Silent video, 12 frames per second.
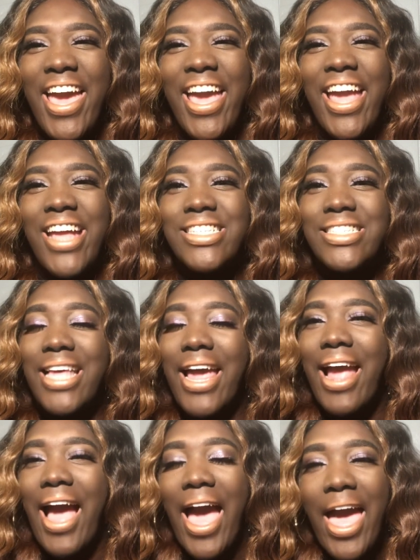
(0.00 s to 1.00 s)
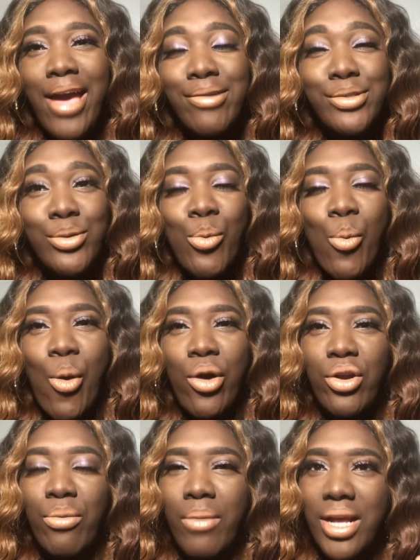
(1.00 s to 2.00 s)
it's like I have to
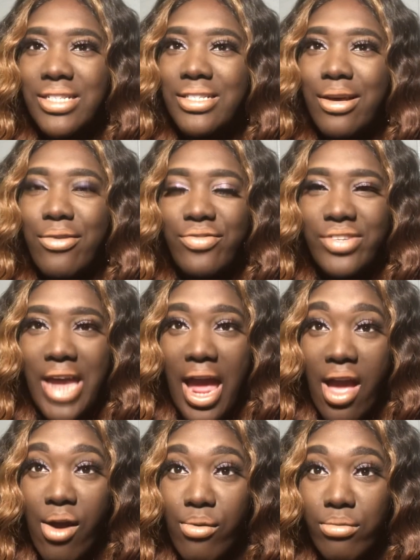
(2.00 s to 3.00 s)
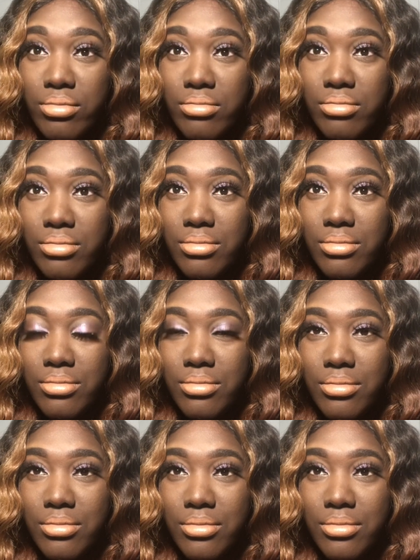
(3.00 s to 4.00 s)
water myself down
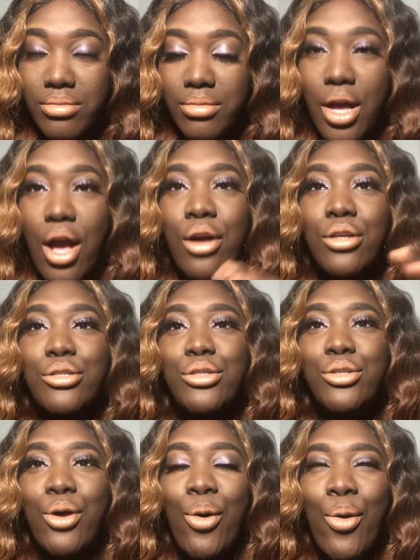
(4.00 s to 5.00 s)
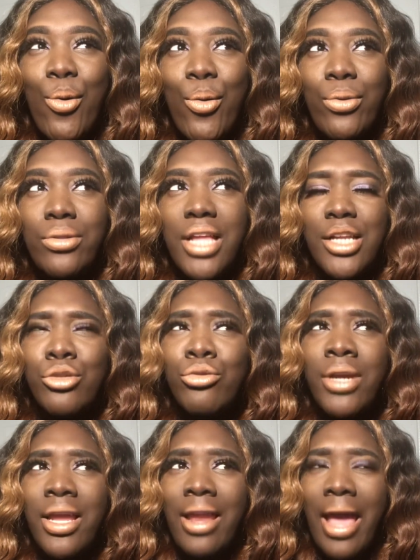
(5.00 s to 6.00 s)
so that you
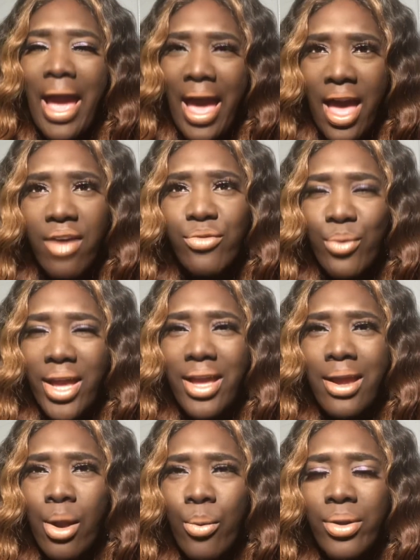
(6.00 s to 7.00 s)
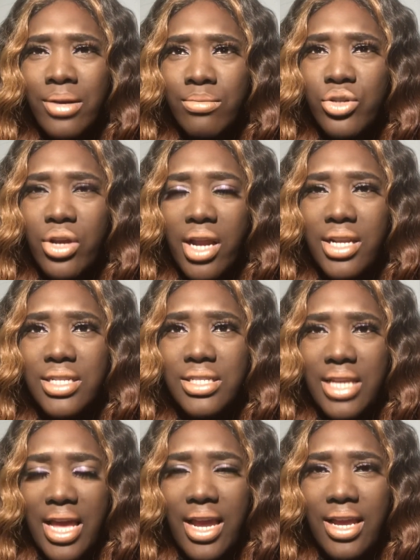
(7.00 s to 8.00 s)
can halfway hear what I'm trying to
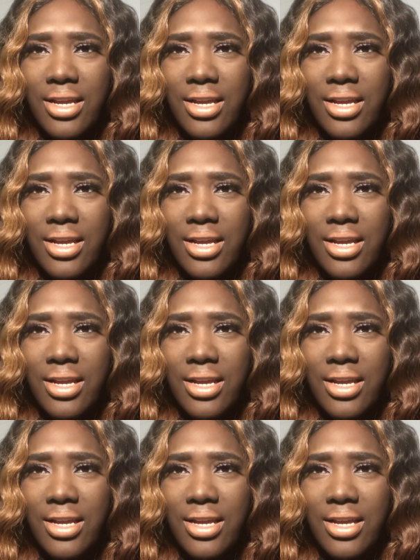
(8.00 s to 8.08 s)
say.